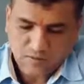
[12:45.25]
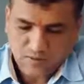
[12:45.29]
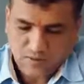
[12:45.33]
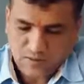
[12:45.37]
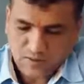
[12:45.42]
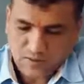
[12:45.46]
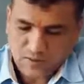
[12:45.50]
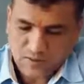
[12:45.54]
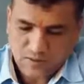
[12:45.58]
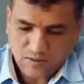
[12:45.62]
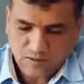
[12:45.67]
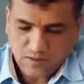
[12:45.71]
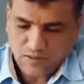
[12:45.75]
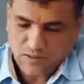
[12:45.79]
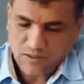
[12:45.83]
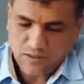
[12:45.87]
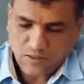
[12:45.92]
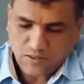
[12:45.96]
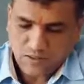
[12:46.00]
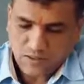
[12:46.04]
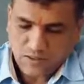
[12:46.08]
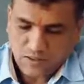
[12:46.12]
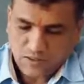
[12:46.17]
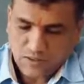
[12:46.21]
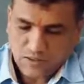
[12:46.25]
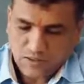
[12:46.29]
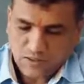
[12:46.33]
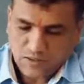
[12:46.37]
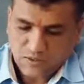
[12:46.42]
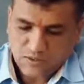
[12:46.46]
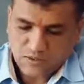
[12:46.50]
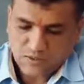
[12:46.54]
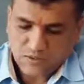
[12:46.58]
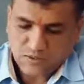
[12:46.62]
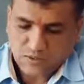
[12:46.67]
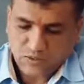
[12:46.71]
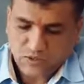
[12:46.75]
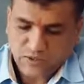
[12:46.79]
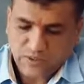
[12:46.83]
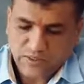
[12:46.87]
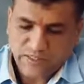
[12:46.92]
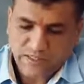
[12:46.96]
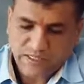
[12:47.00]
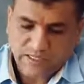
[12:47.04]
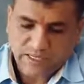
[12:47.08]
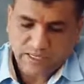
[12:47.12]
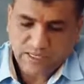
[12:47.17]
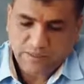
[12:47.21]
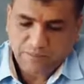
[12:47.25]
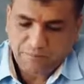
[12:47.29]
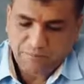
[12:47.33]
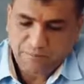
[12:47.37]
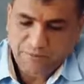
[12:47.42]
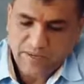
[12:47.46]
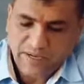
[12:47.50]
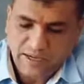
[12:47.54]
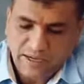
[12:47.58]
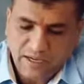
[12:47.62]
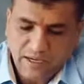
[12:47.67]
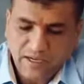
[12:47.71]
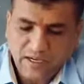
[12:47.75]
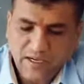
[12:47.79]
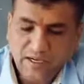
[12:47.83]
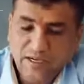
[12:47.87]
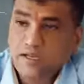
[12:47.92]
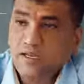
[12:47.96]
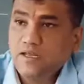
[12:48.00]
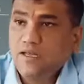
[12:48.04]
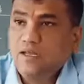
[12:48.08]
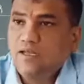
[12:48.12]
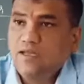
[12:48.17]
Okay, so it can be